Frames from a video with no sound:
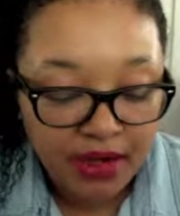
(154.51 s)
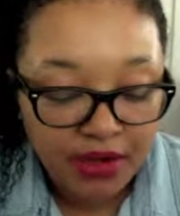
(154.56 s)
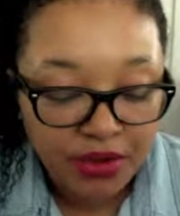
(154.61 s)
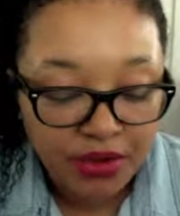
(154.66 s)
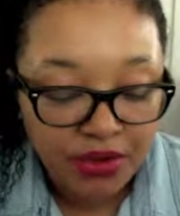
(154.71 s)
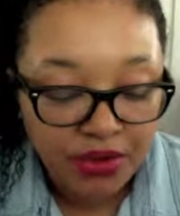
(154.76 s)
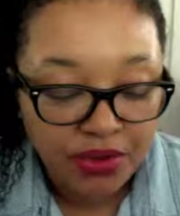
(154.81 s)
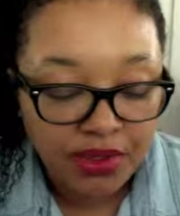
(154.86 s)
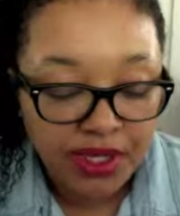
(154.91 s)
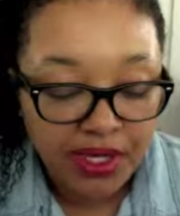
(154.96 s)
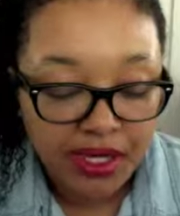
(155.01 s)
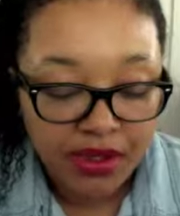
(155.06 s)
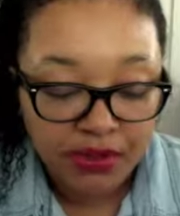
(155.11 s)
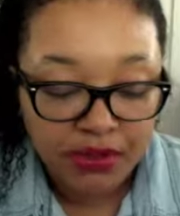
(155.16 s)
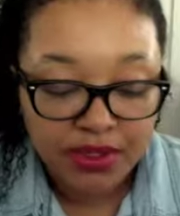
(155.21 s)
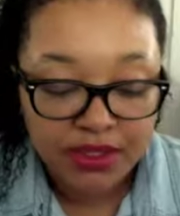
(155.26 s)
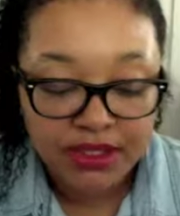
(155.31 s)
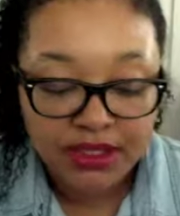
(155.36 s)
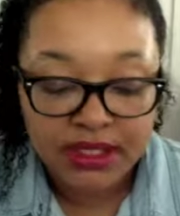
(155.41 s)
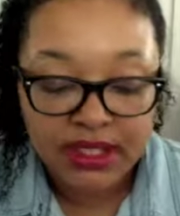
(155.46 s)
You do not
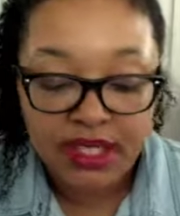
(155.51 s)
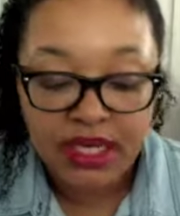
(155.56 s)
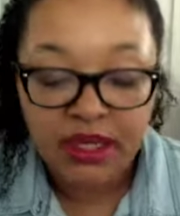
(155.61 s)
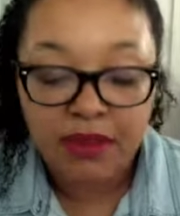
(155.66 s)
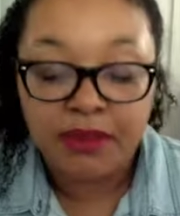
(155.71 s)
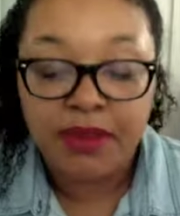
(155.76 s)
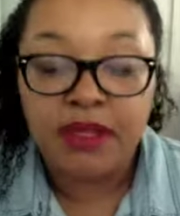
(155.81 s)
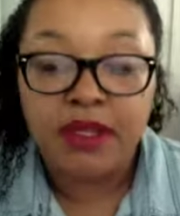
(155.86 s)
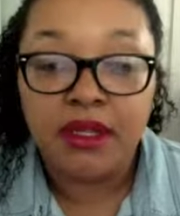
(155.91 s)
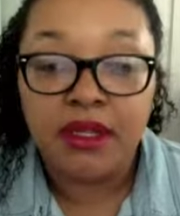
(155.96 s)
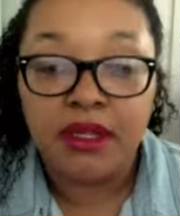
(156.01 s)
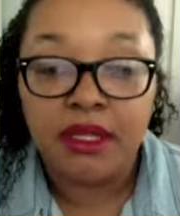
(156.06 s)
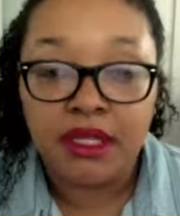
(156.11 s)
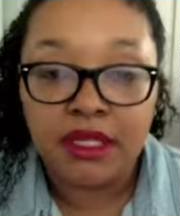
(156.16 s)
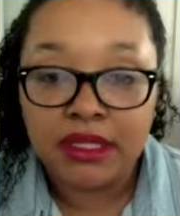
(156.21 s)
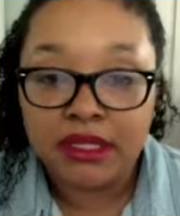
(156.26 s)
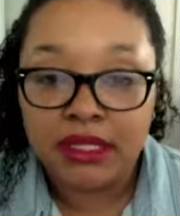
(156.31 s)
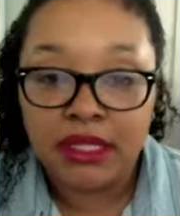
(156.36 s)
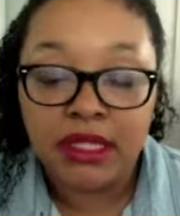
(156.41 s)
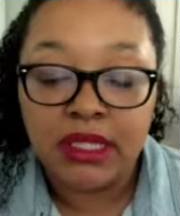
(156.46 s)
rinse it out because it
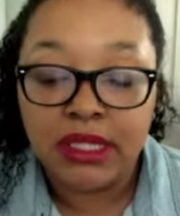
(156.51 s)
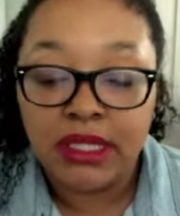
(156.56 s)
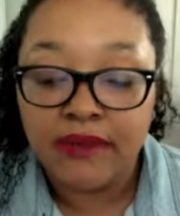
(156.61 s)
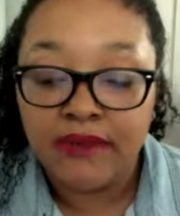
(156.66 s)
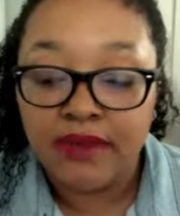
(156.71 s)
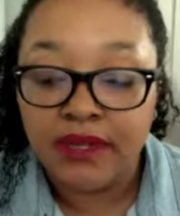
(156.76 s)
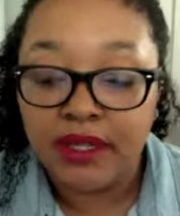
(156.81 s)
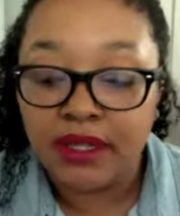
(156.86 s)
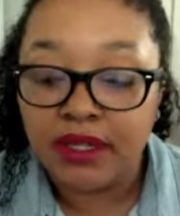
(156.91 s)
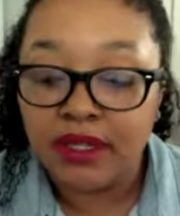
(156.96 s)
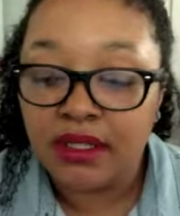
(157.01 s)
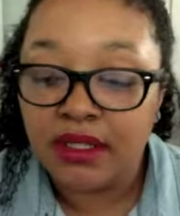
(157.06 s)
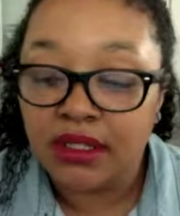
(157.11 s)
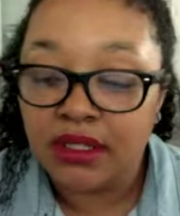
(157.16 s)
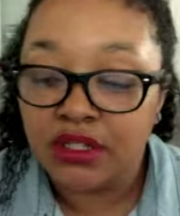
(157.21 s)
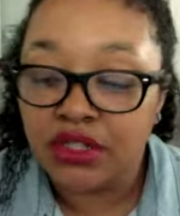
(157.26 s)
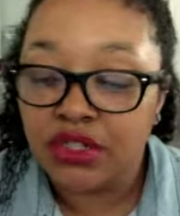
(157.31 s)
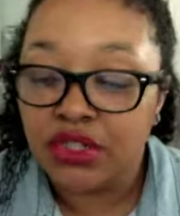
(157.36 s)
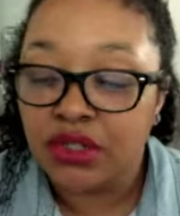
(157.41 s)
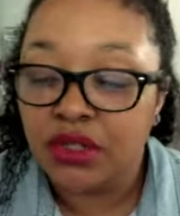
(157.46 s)
is a leave-in
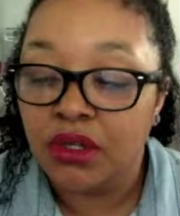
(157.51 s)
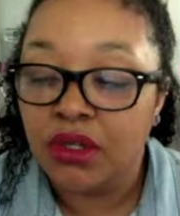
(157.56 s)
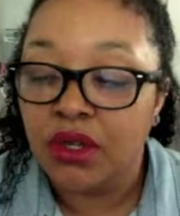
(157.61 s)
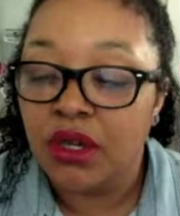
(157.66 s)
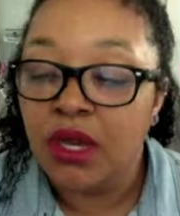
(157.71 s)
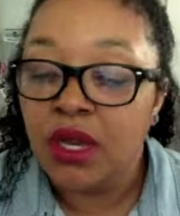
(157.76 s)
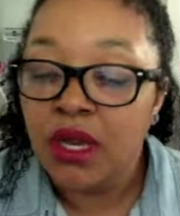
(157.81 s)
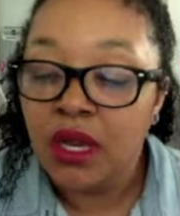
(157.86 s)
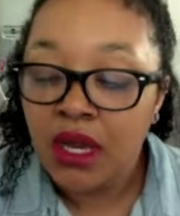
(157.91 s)
conditioner.